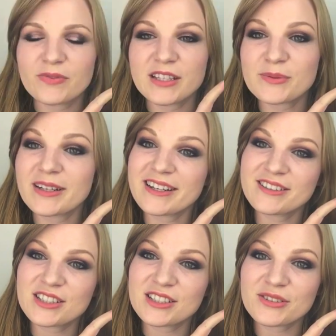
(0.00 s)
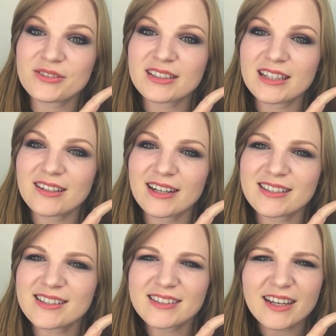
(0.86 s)
This one here is just a really
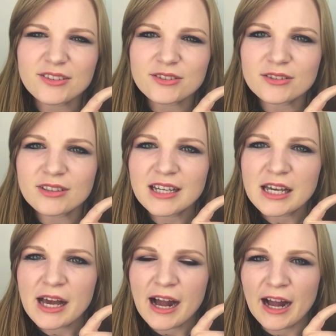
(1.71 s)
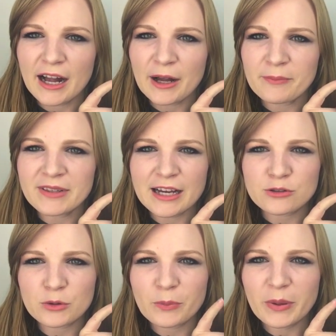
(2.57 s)
nice subtle
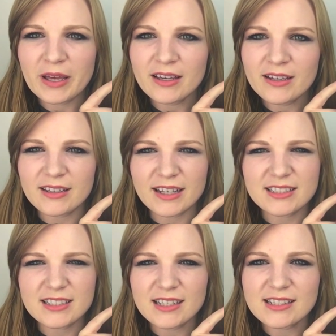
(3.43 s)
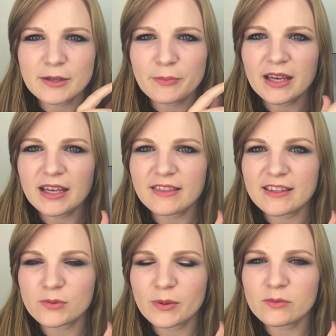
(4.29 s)
natural pink, like a dusty pink.
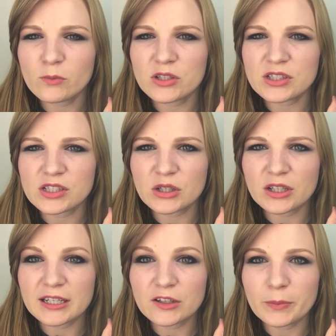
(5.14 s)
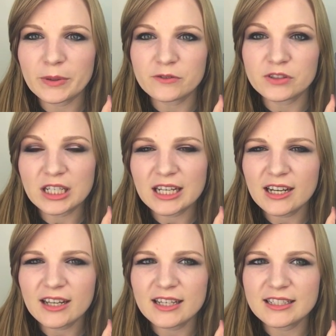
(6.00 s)
This one, because it's got a little bit of sheen
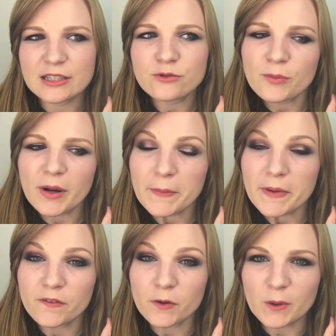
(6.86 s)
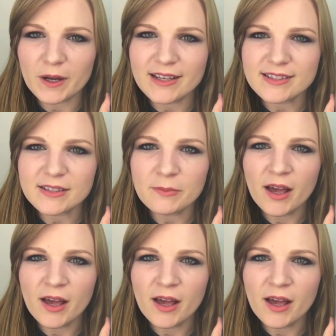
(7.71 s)
in it, it does remind me of Orgasm